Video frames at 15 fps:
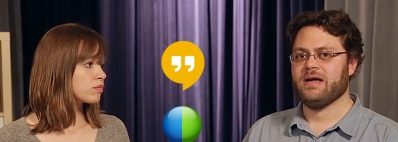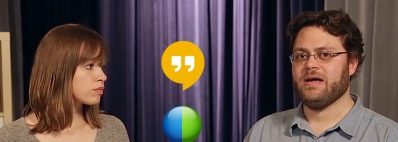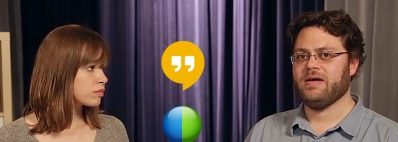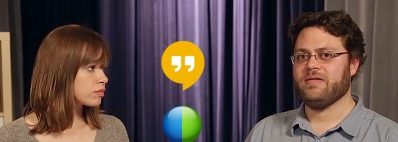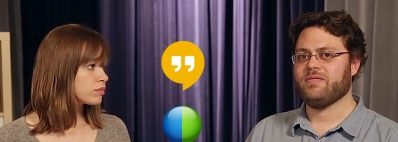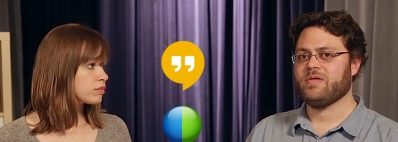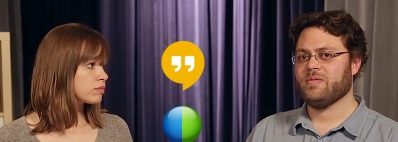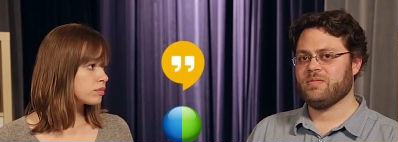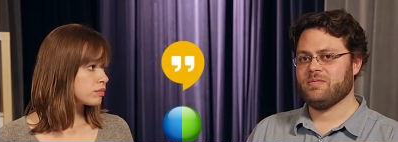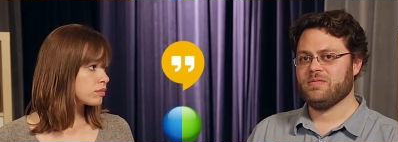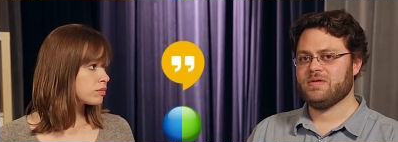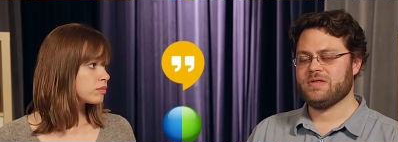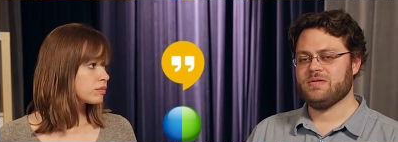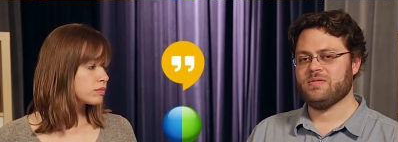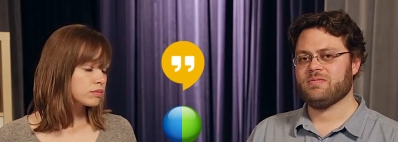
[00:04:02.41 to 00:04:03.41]
Speaker 1: uh, for
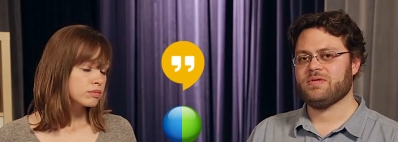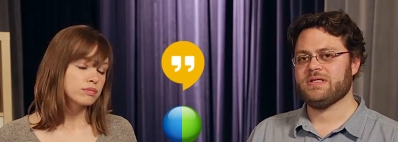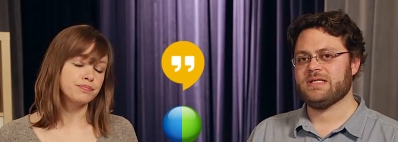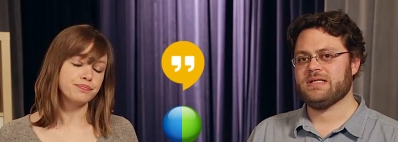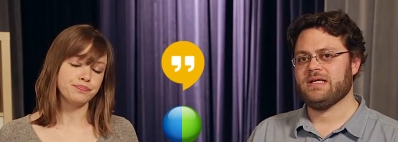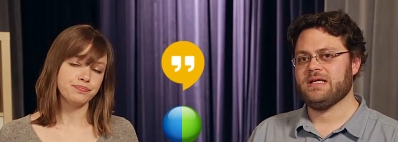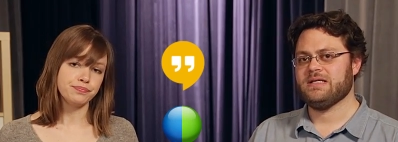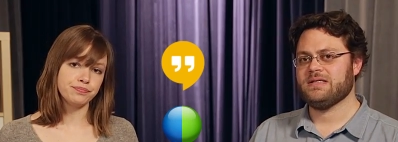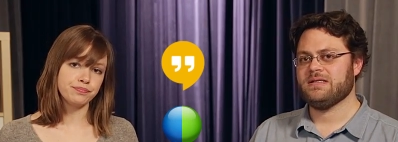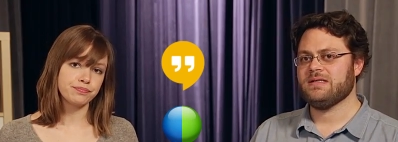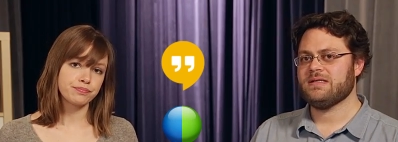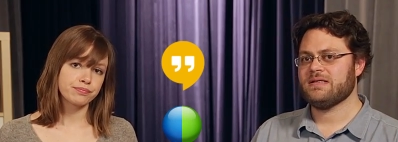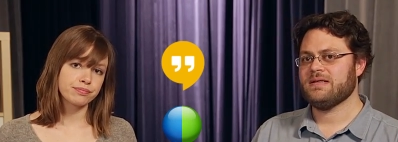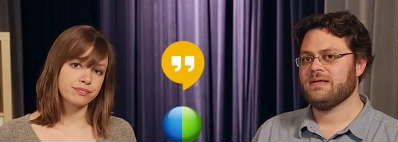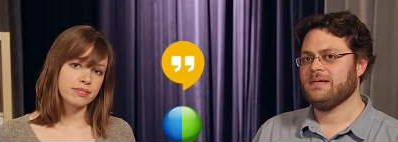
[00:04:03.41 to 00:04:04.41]
student
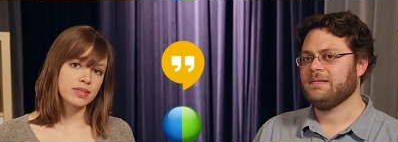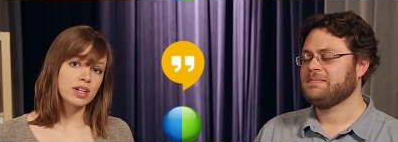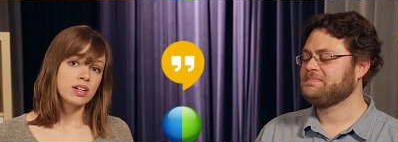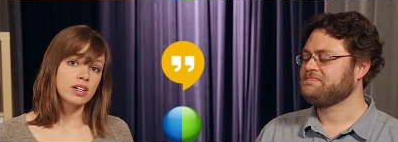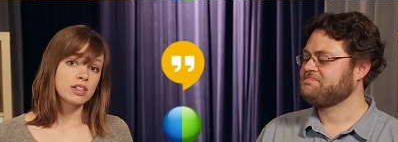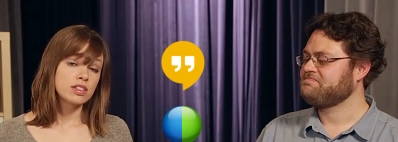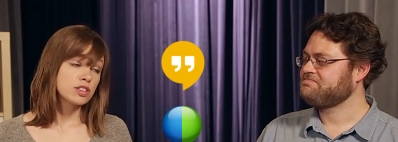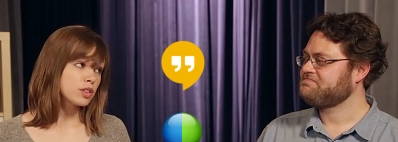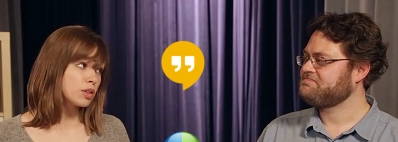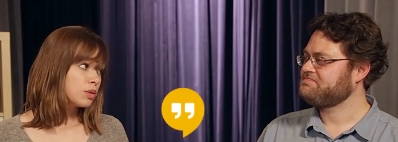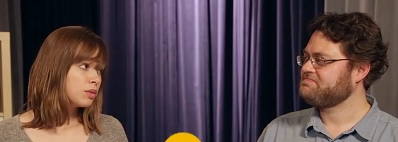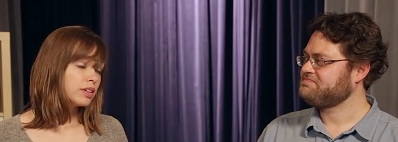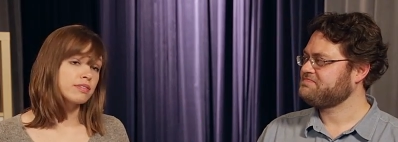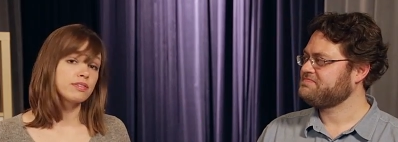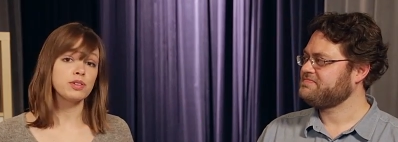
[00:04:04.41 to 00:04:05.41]
presentations.
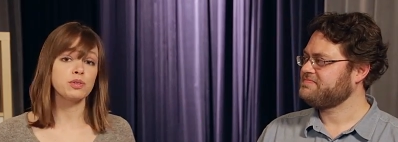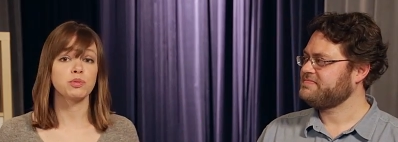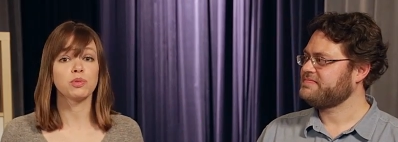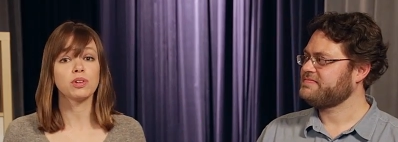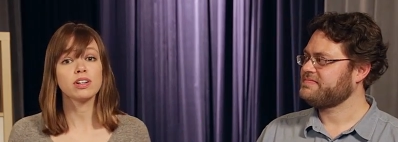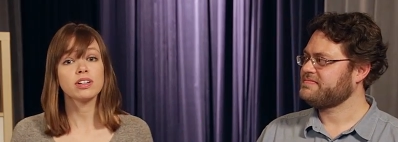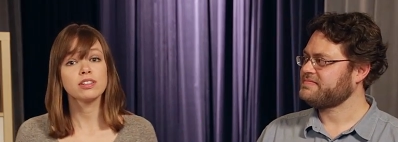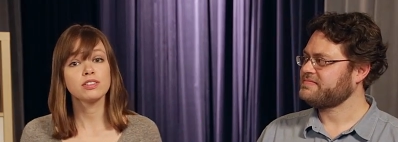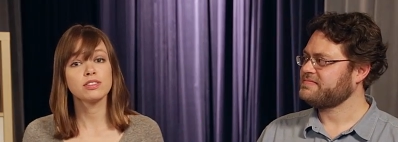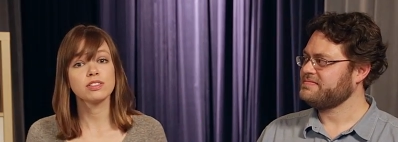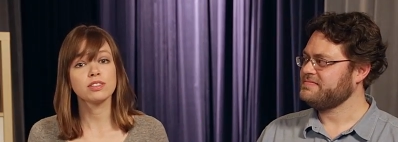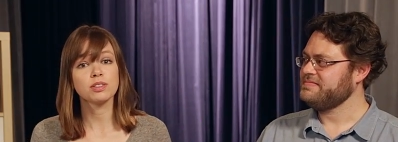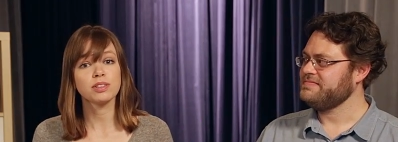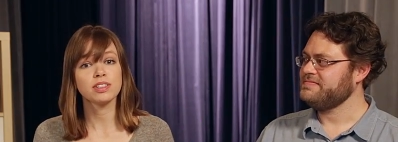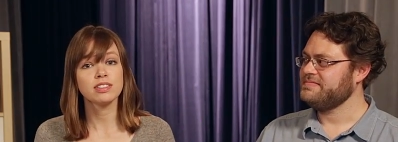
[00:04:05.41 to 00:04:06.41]
Speaker 2: So if you want your
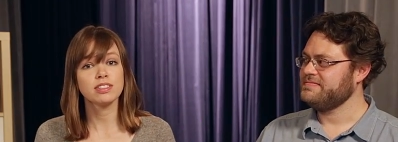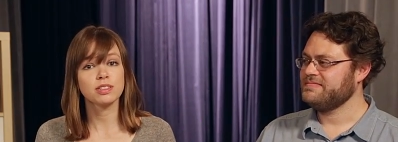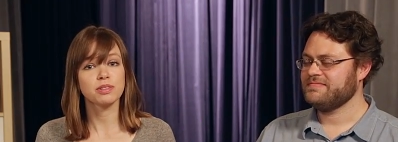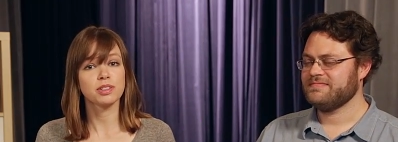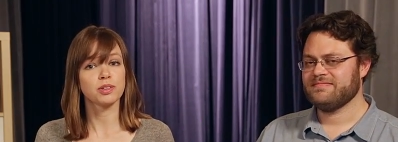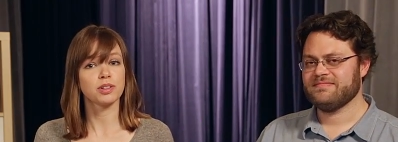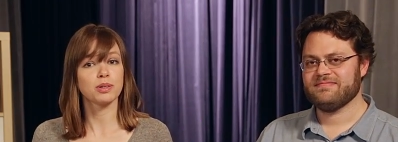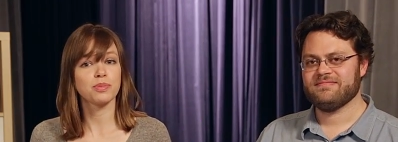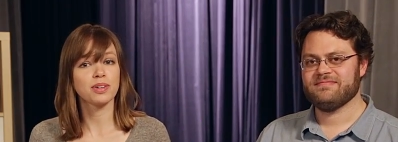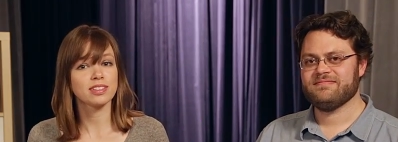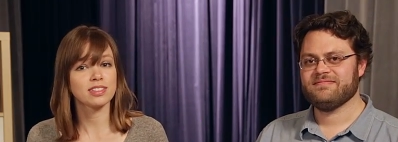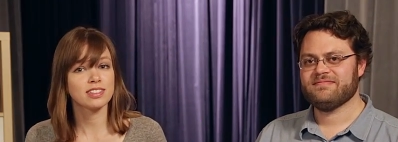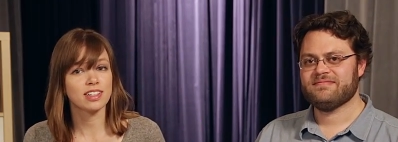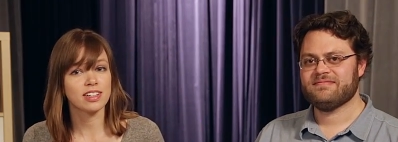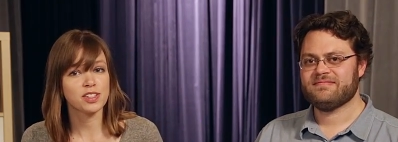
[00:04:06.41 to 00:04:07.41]
students to record
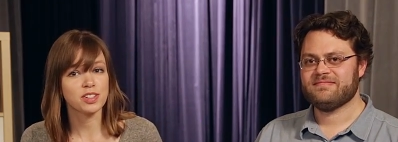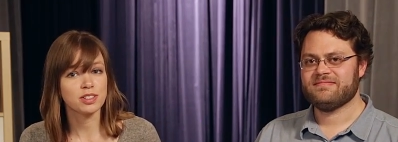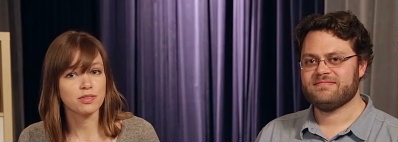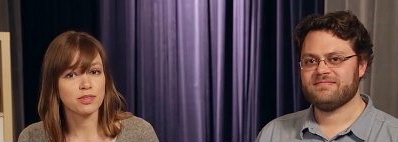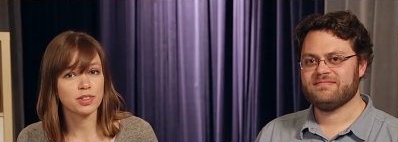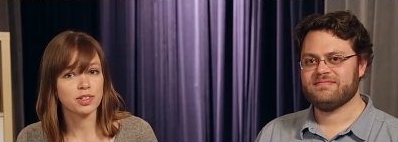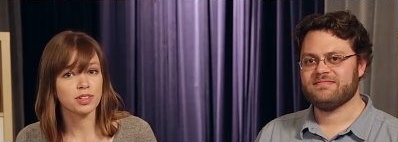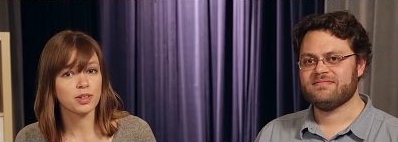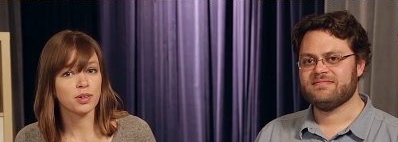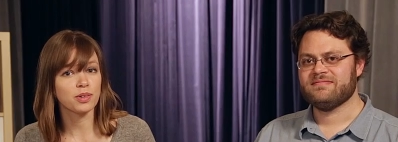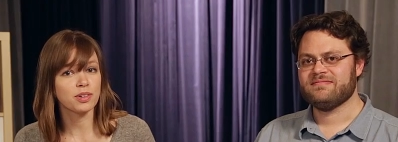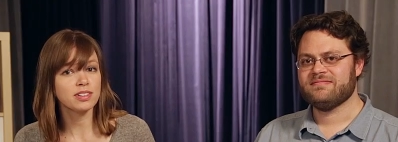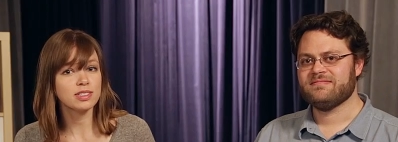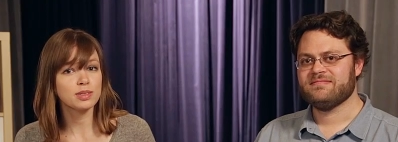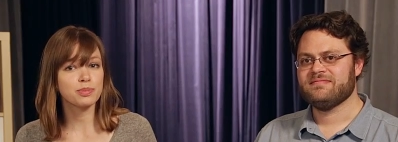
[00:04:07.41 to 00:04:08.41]
presentations for your
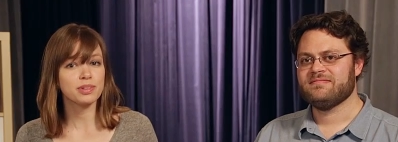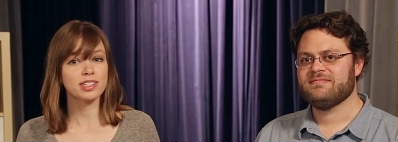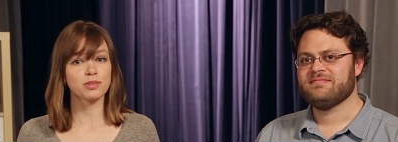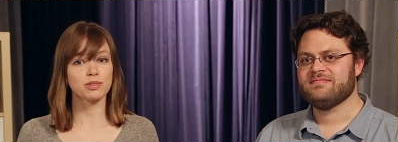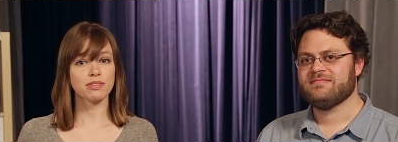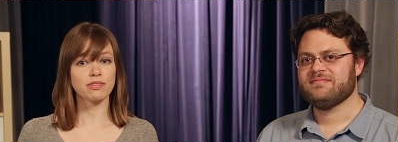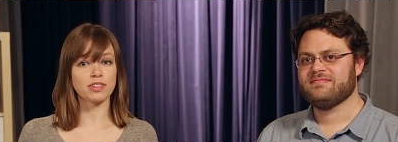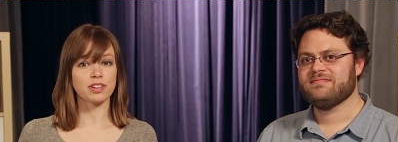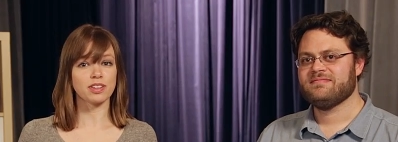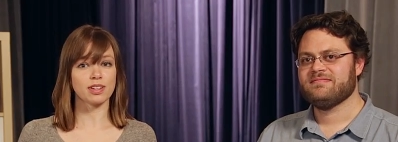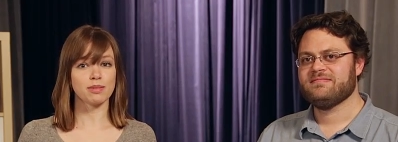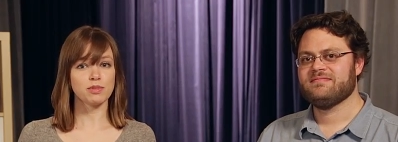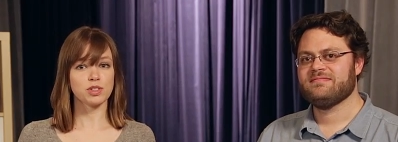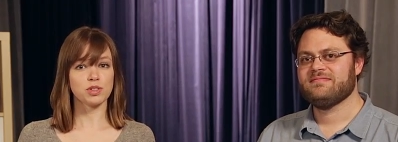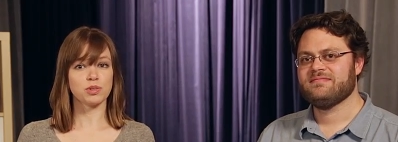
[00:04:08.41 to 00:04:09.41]
course, please refer
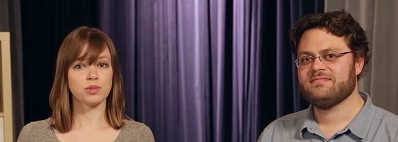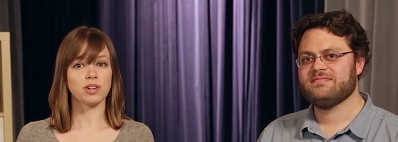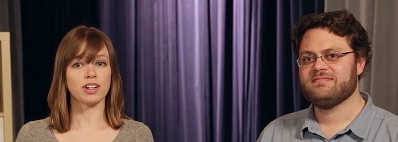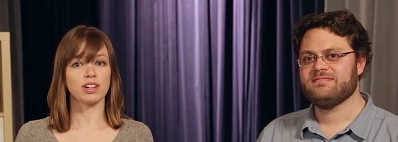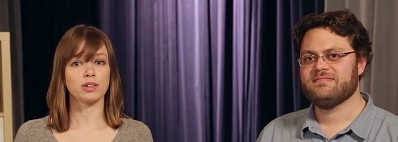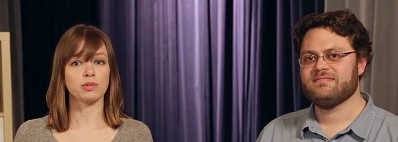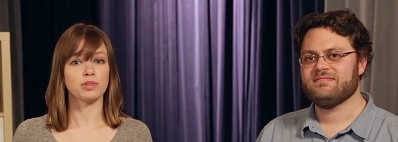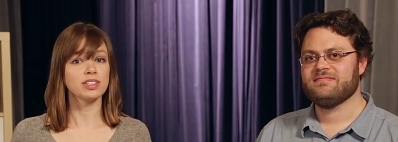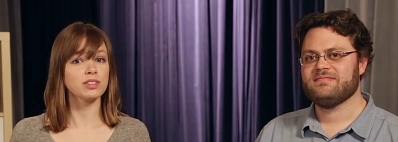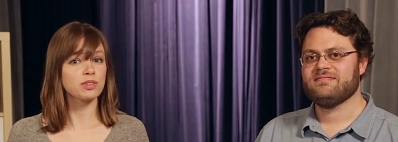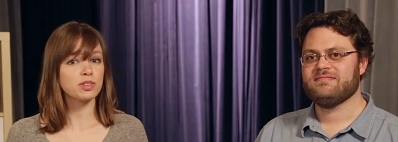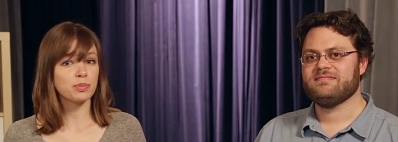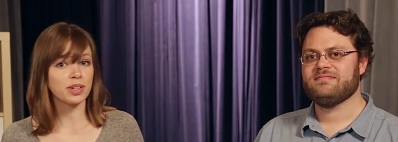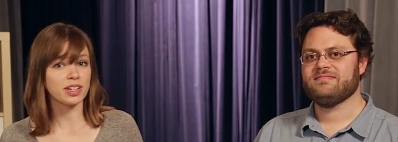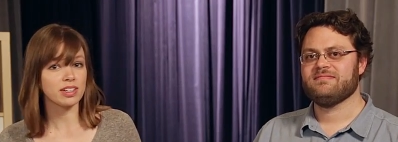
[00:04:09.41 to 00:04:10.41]
them to our
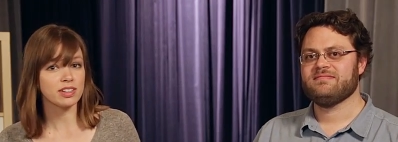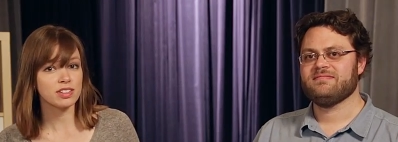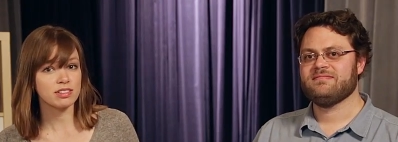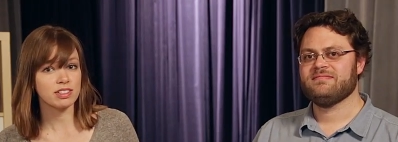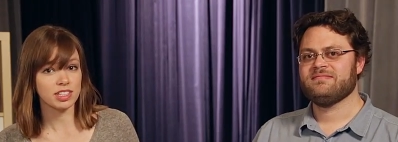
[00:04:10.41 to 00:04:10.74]
resource page